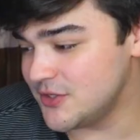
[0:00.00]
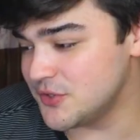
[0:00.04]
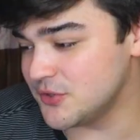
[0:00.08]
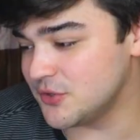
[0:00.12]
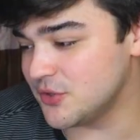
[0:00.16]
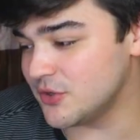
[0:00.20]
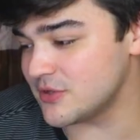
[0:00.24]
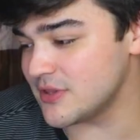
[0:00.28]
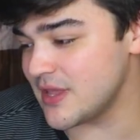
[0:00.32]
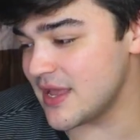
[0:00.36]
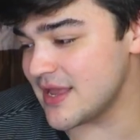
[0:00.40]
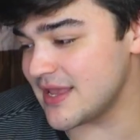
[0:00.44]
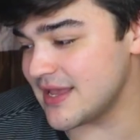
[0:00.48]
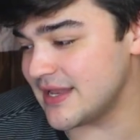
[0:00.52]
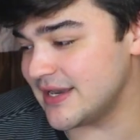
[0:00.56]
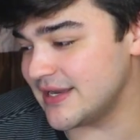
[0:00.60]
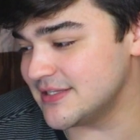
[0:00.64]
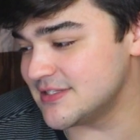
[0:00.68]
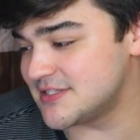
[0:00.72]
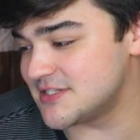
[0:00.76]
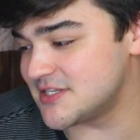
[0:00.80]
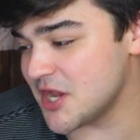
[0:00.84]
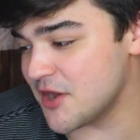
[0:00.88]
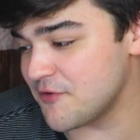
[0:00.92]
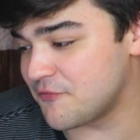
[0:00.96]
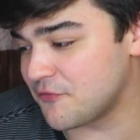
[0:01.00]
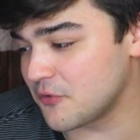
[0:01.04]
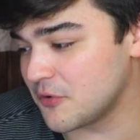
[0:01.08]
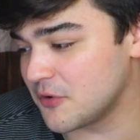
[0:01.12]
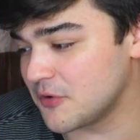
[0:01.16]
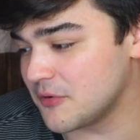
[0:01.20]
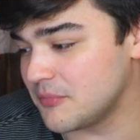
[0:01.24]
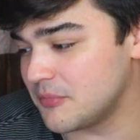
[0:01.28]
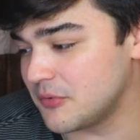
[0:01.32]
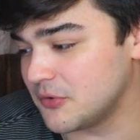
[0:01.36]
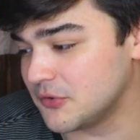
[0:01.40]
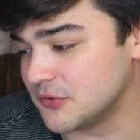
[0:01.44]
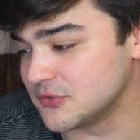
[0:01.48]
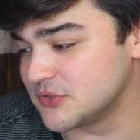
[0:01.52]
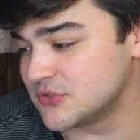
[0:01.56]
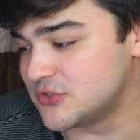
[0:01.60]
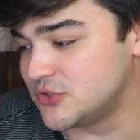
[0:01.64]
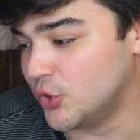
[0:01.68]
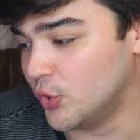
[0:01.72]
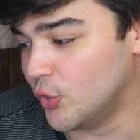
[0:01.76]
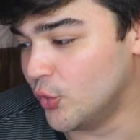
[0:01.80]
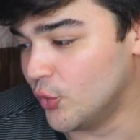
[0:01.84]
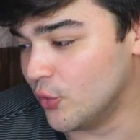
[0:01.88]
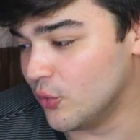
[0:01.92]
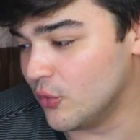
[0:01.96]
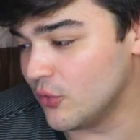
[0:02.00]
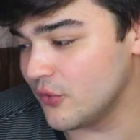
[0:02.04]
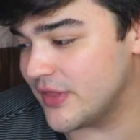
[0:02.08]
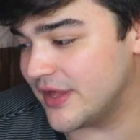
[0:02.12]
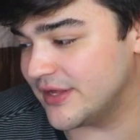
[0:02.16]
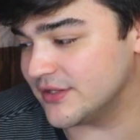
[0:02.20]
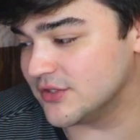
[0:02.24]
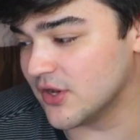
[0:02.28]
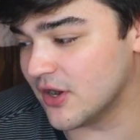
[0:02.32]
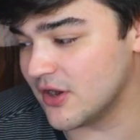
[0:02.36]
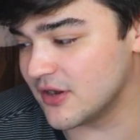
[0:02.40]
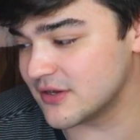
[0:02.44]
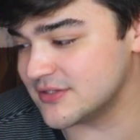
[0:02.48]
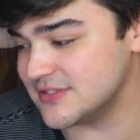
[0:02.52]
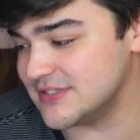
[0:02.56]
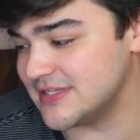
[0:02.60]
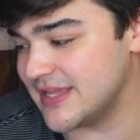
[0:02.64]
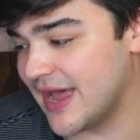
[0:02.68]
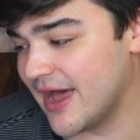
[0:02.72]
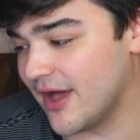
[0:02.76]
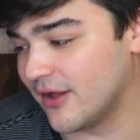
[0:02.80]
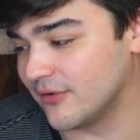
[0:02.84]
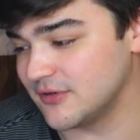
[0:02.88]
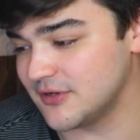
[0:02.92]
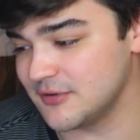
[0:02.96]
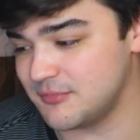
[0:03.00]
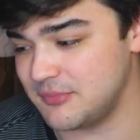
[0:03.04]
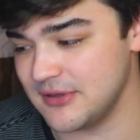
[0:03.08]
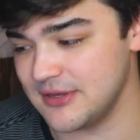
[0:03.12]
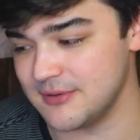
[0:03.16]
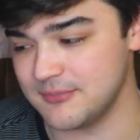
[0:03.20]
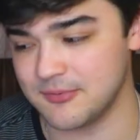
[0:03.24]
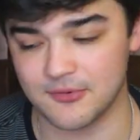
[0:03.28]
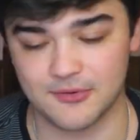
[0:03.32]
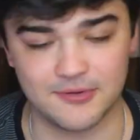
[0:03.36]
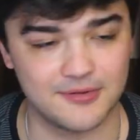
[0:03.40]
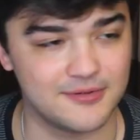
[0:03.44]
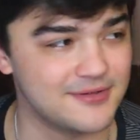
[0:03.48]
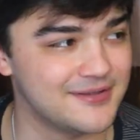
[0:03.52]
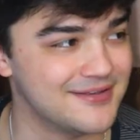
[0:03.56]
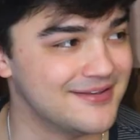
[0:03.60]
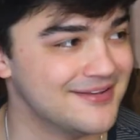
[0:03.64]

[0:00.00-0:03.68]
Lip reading: You look like an insufferable tool that talks down to people.